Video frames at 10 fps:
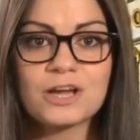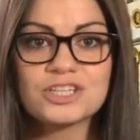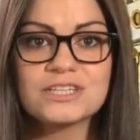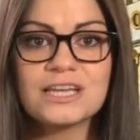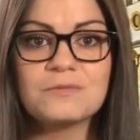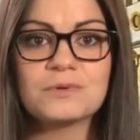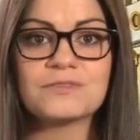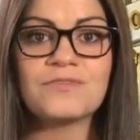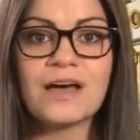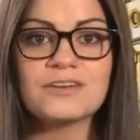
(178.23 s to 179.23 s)
Washington with
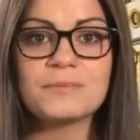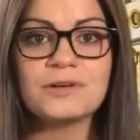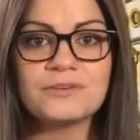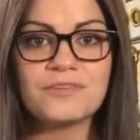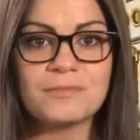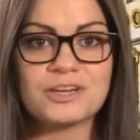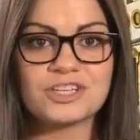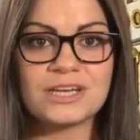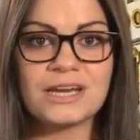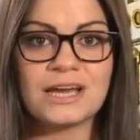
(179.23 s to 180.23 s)
valuable
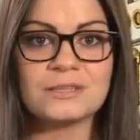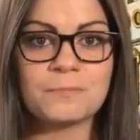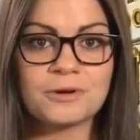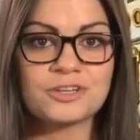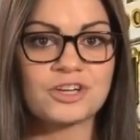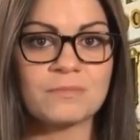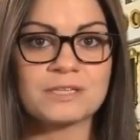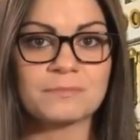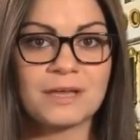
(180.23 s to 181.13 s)
information on the British Army's